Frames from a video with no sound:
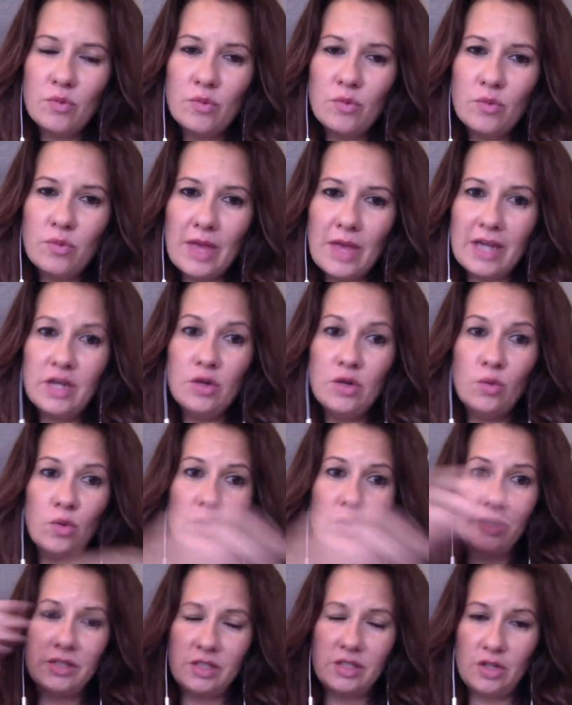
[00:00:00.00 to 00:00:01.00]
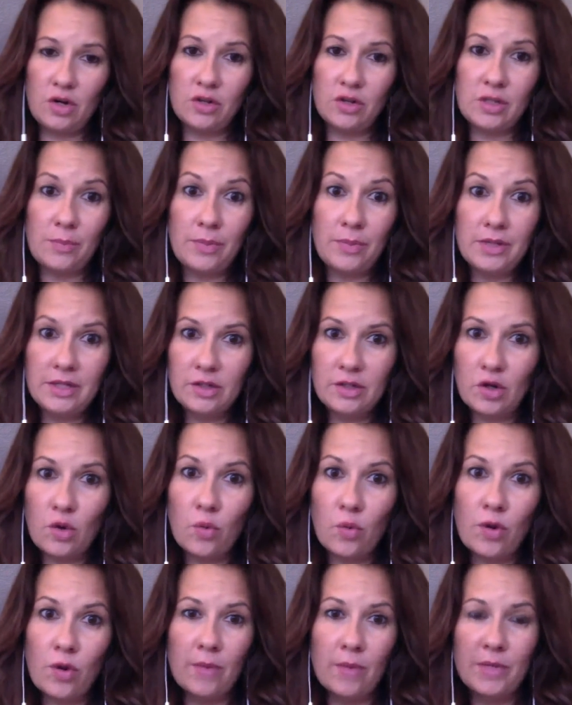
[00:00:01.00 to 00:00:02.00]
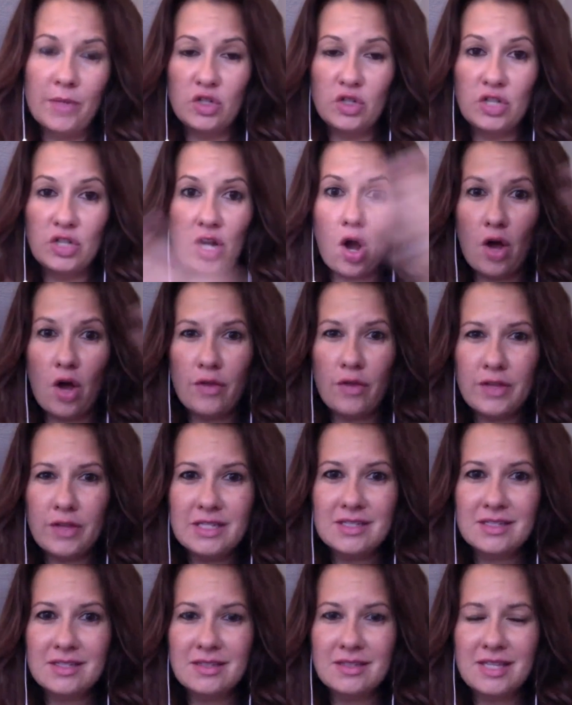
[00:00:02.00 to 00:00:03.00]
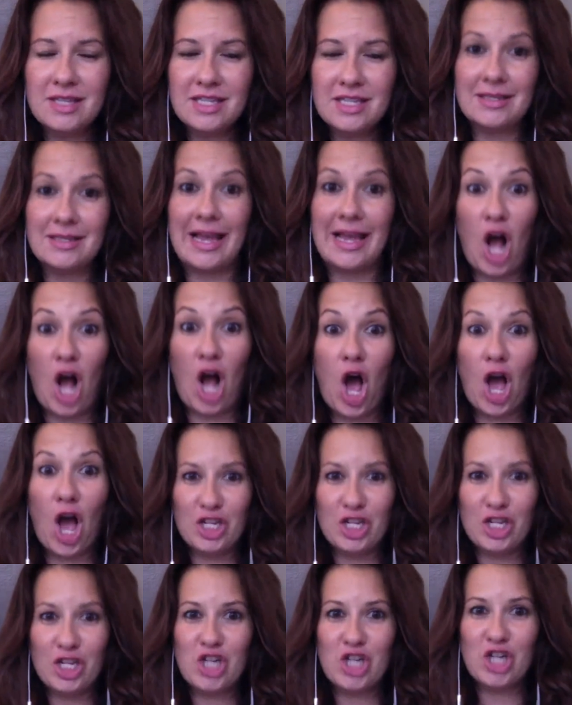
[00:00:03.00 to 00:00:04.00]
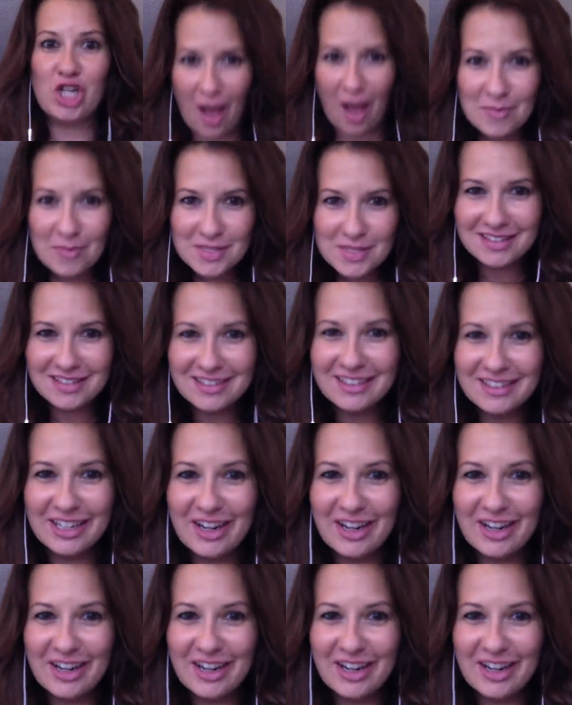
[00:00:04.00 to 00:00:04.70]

that you worked, in the political realm, and you did all these like odd jobs,